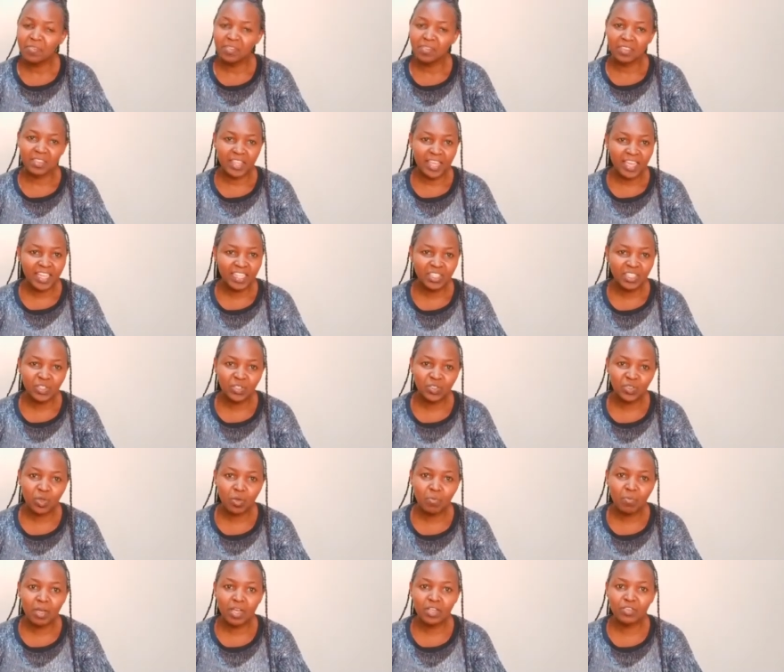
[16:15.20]
Thank you
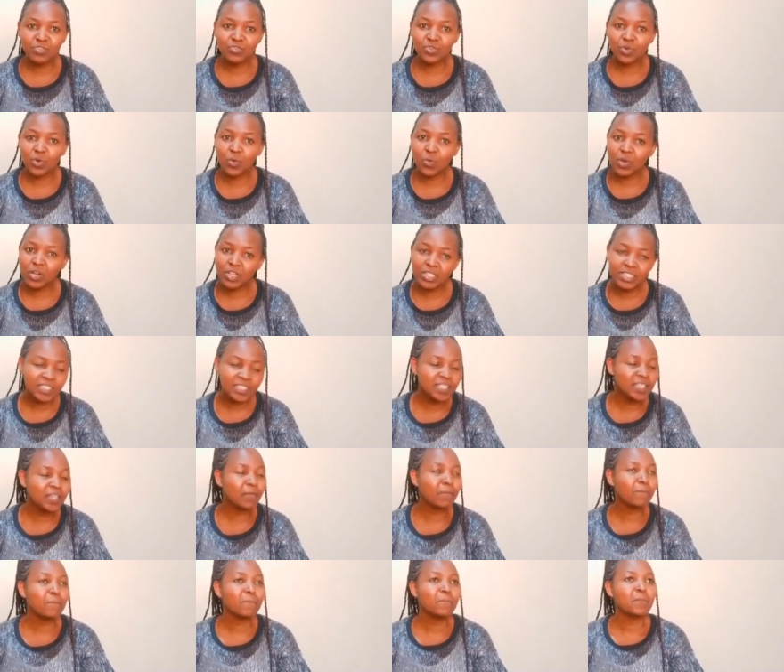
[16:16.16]
so much for watching.
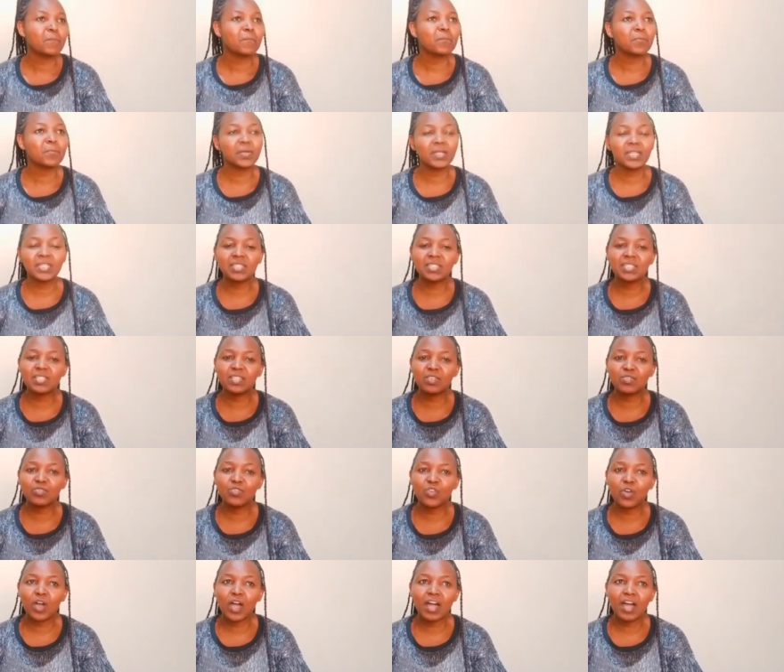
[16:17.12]
Please, if you
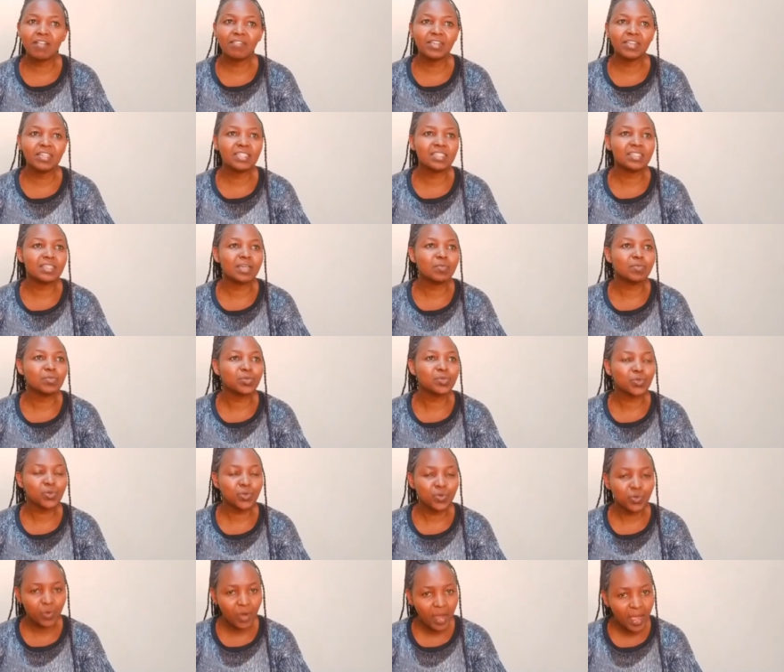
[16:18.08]
haven't
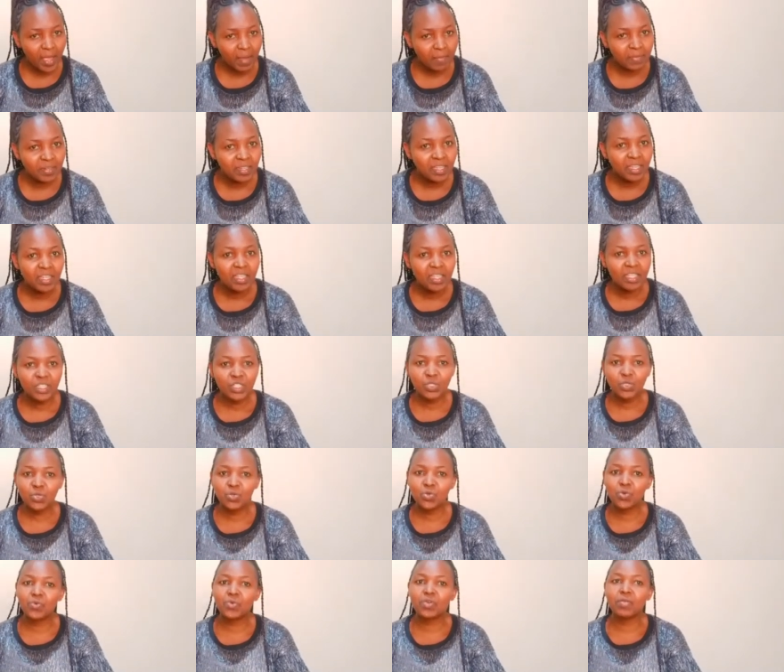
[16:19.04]
subscribed, do
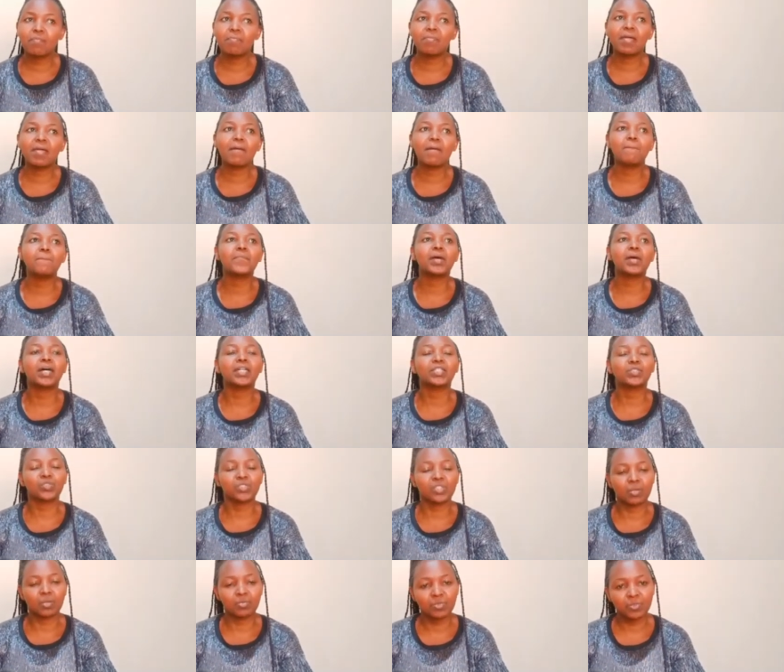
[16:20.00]
remember to
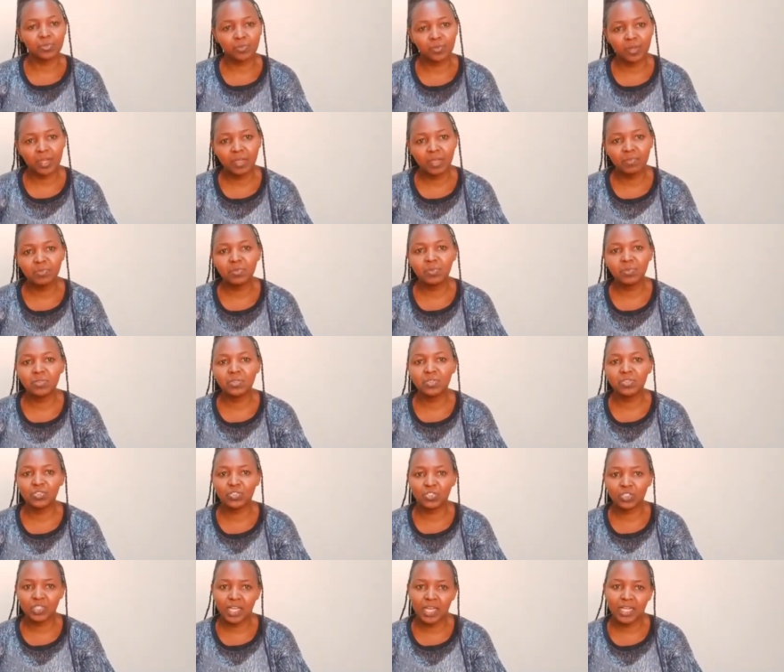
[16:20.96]
subscribe to this
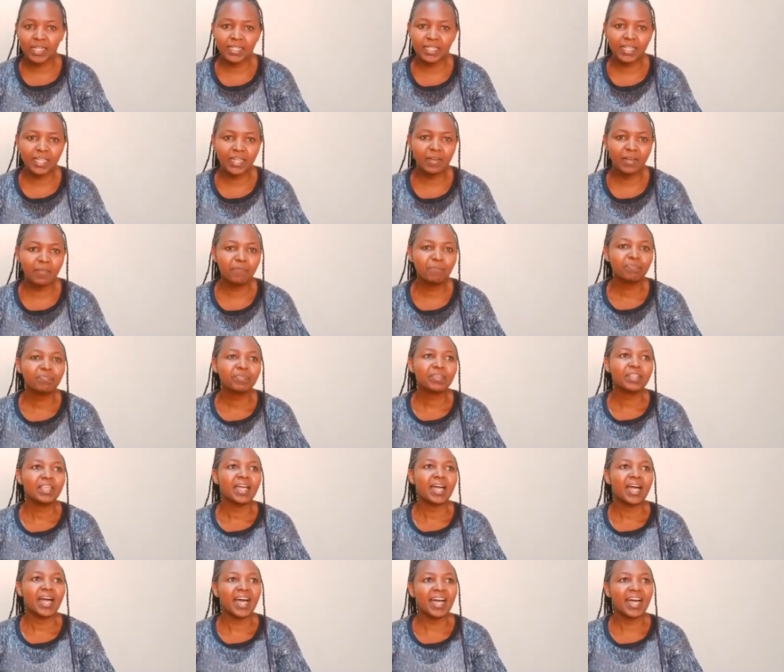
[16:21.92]
channel,
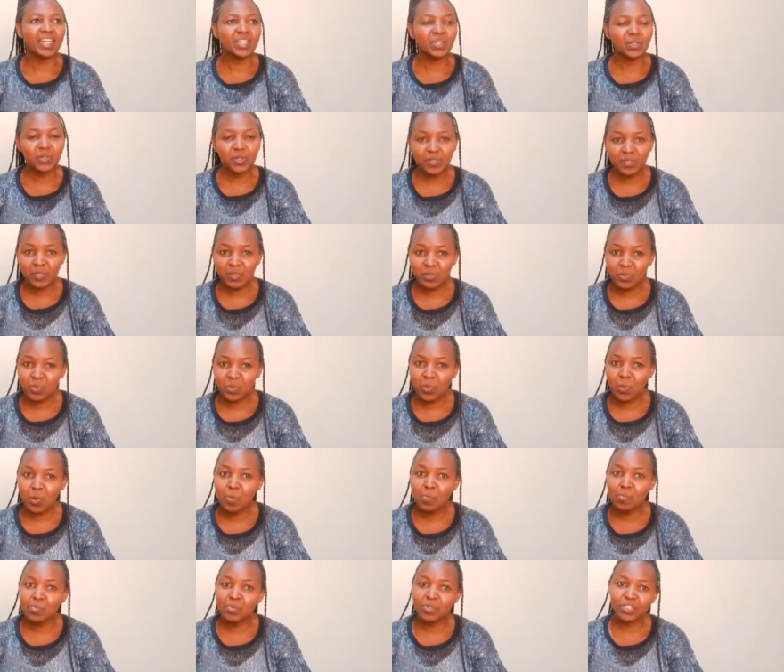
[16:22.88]
and
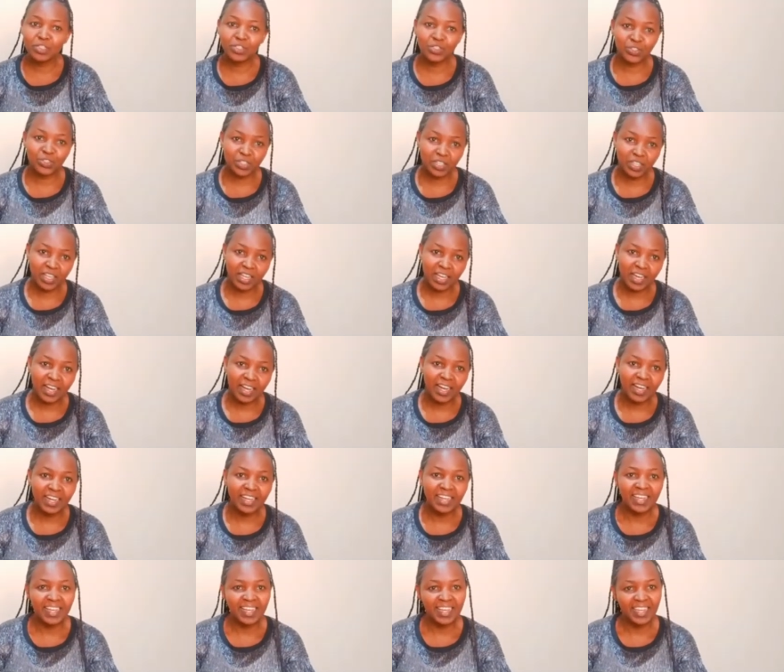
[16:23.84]
also share,
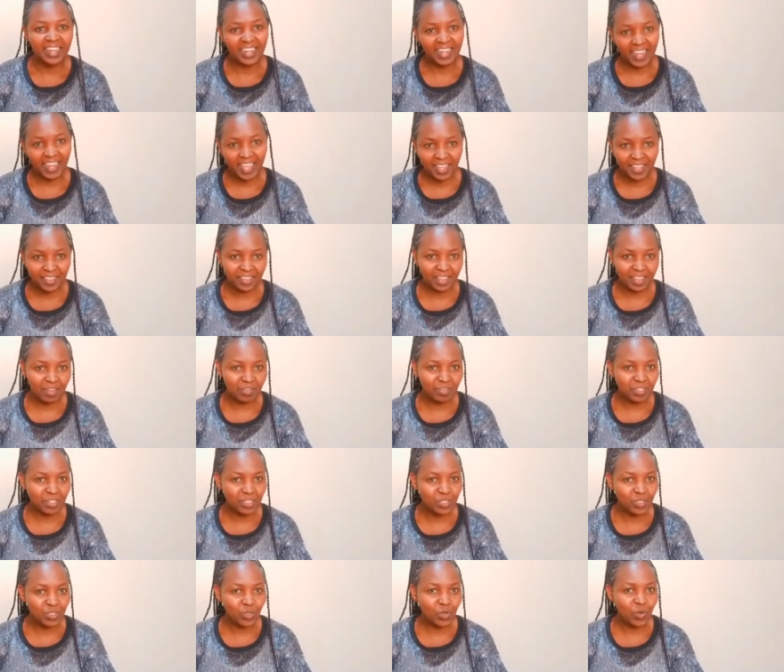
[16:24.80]
like the
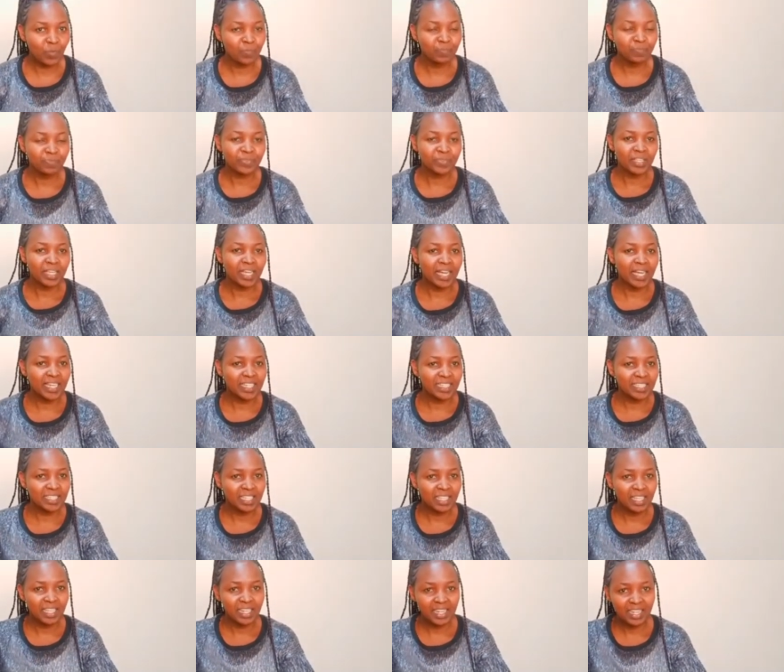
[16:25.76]
video, and
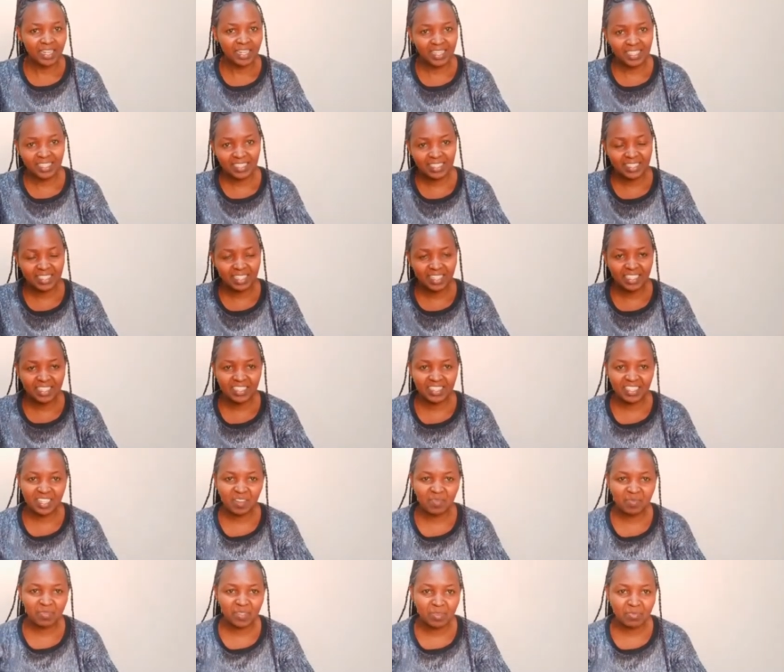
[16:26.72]
let's catch
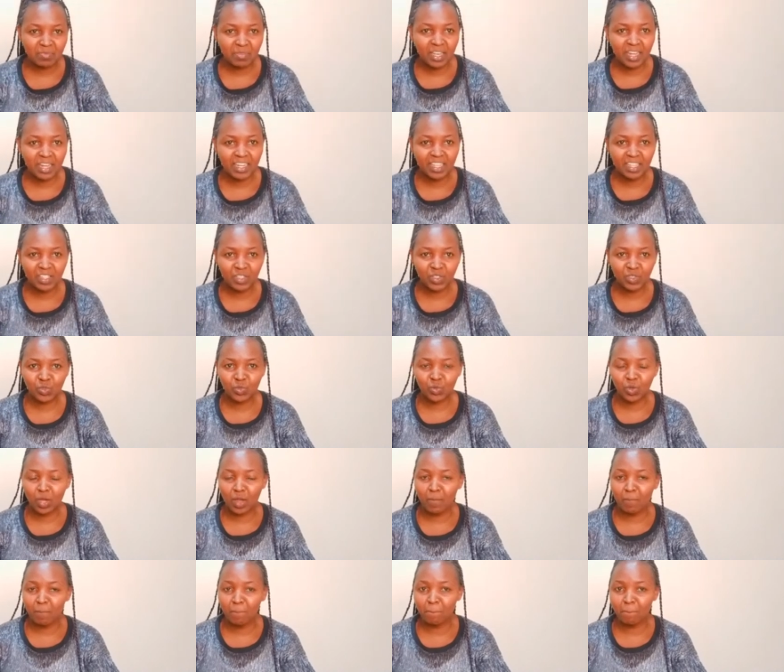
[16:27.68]
up in my next one.
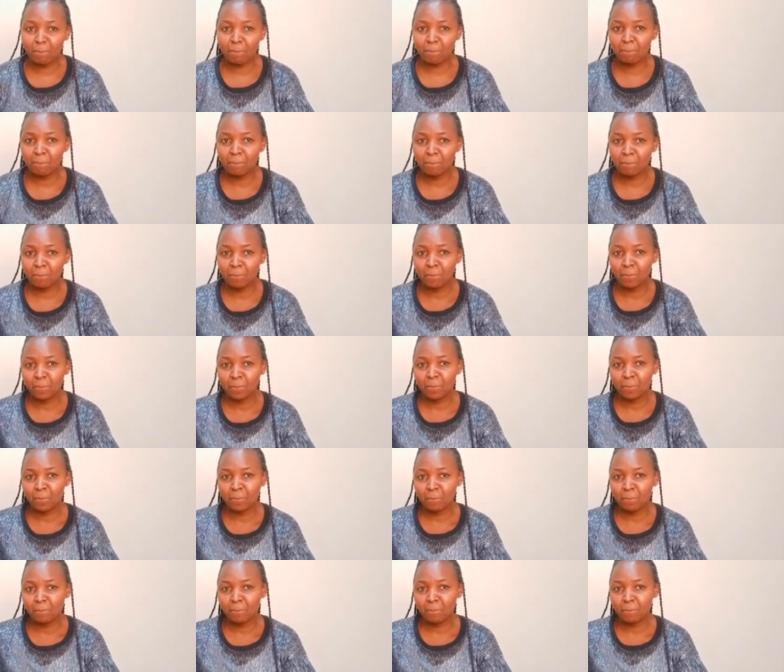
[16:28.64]

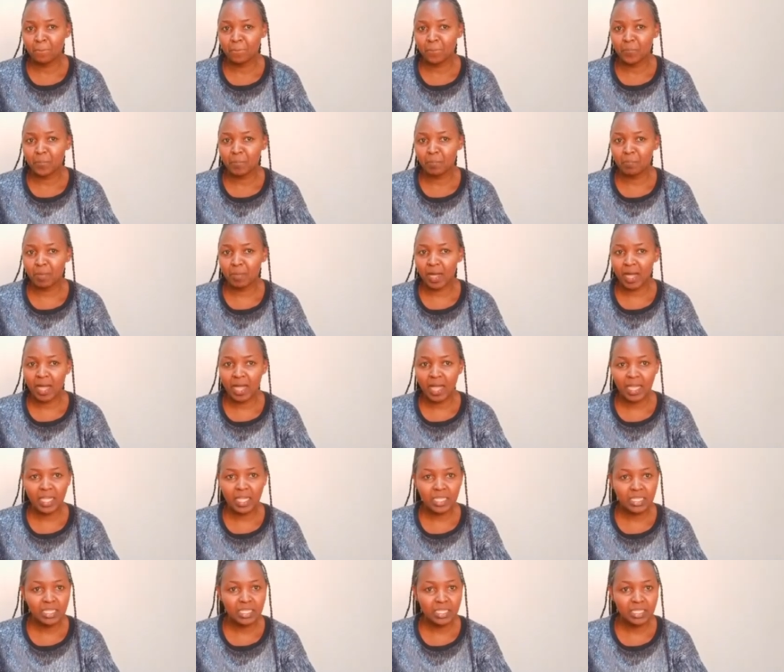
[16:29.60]

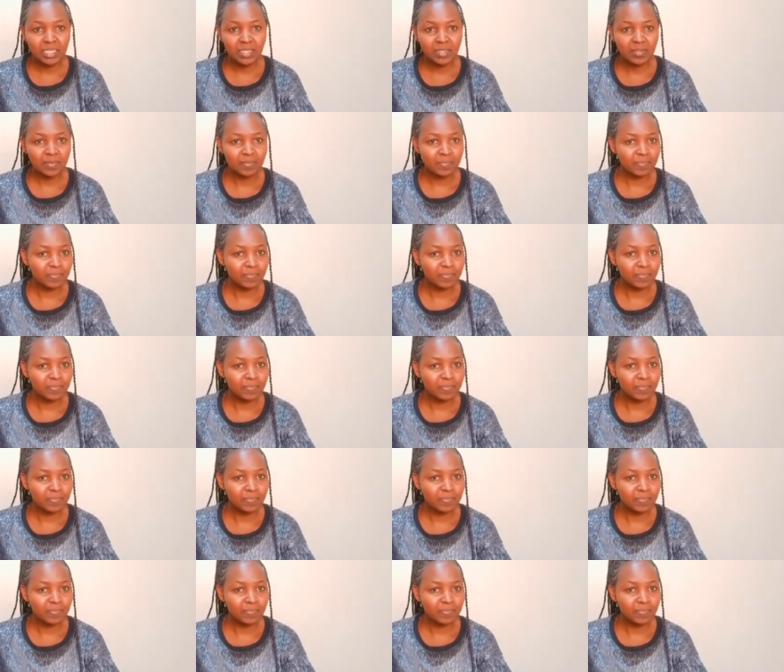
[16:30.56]
Bye.